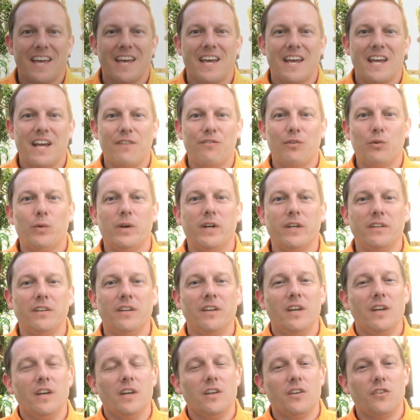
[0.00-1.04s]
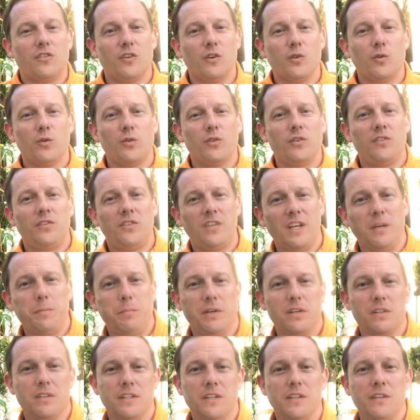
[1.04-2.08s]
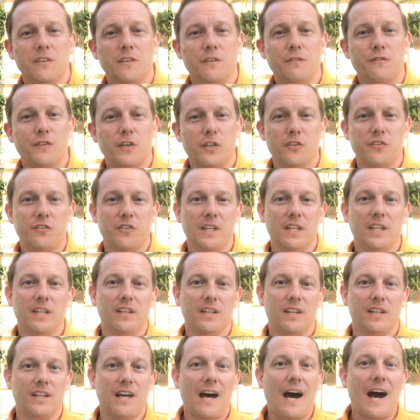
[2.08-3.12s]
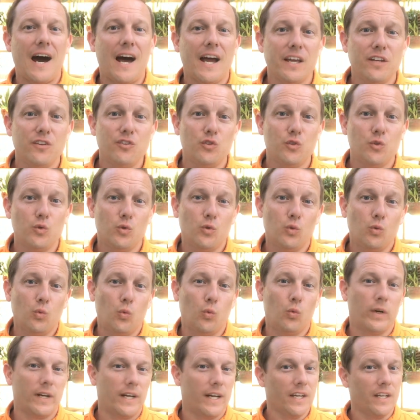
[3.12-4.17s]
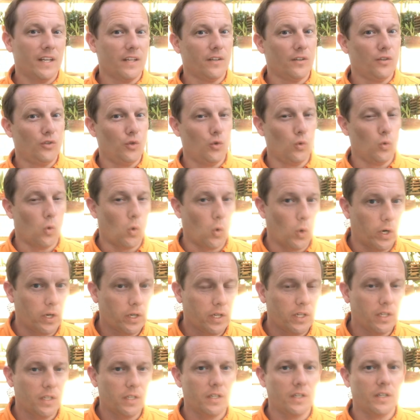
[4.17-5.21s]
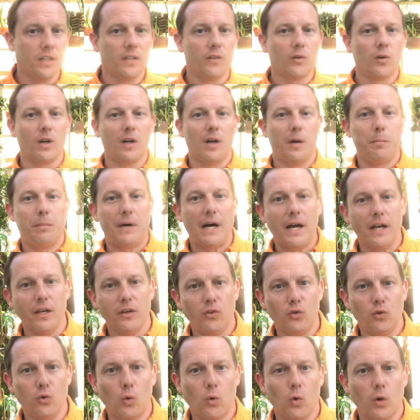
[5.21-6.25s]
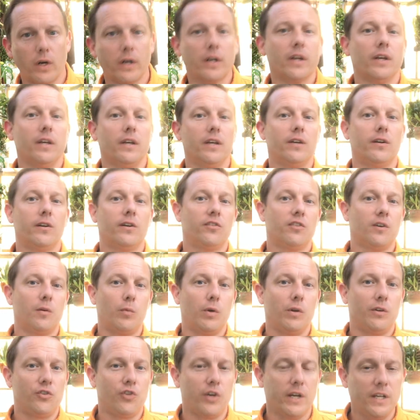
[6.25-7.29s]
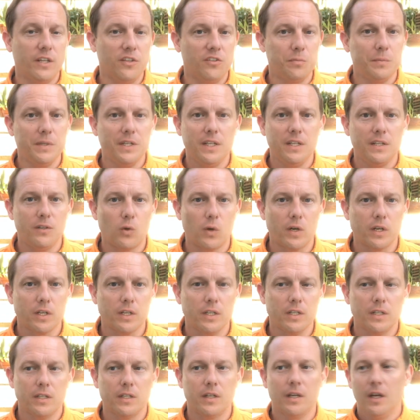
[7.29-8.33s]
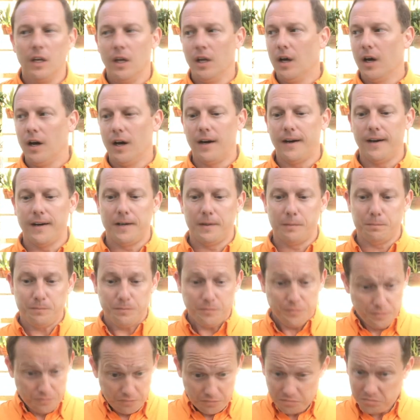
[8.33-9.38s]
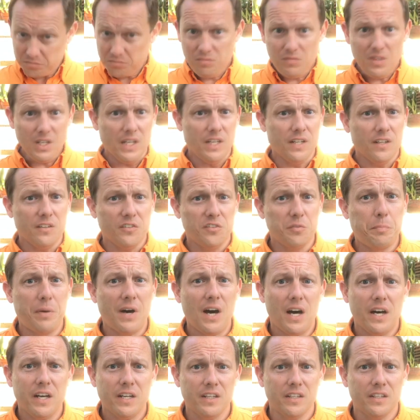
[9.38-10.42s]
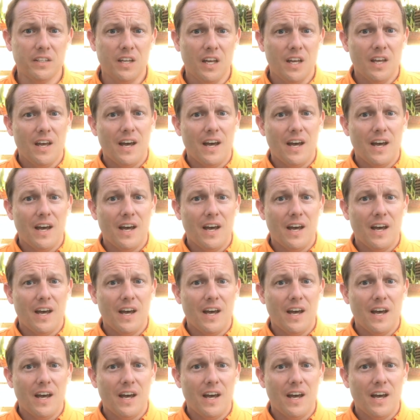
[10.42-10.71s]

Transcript: Hey everyone, so typically the first thing that I do when I get a new orchid or I buy a new orchid or someone trades me an orchid and it's potted,